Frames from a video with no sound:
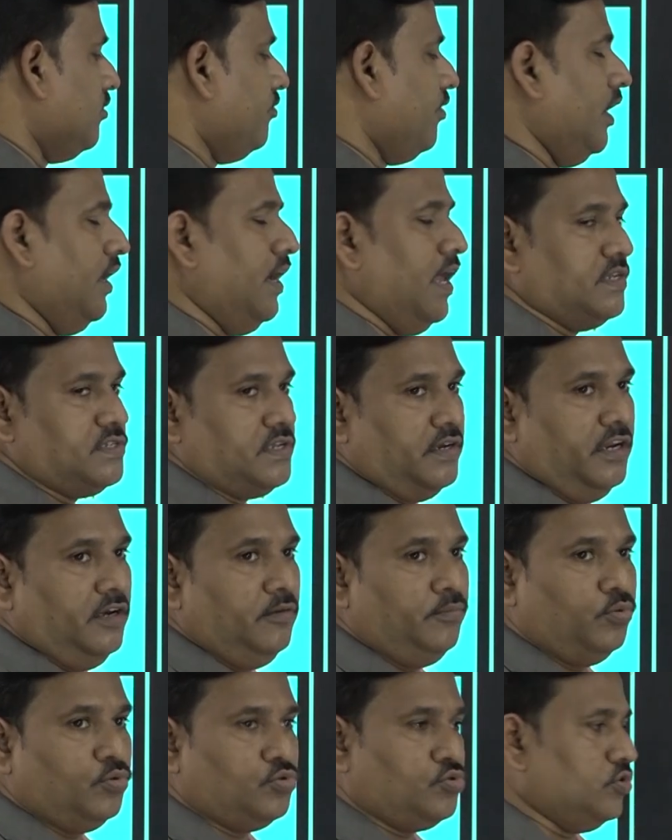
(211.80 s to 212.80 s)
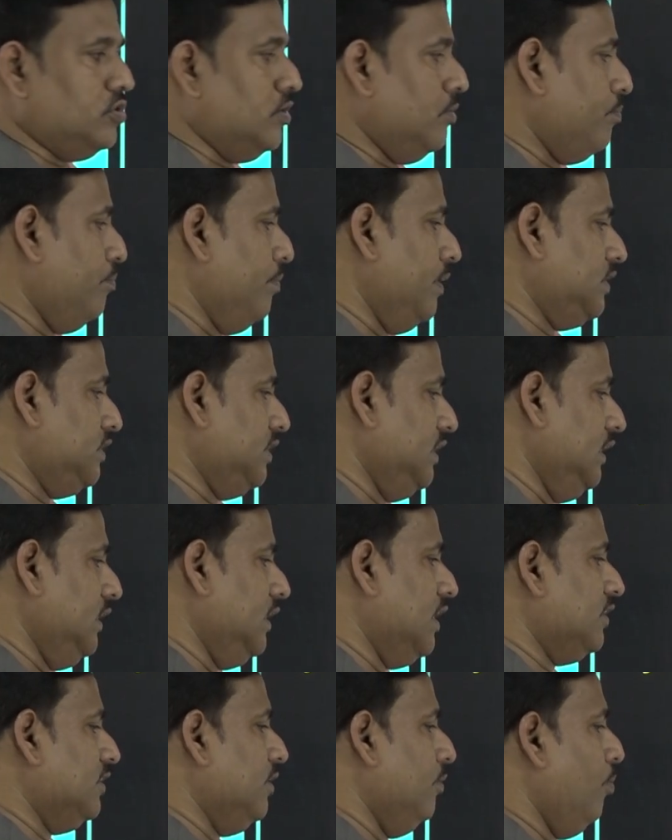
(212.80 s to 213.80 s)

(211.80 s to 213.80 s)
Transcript: are fed as an input to the machine or the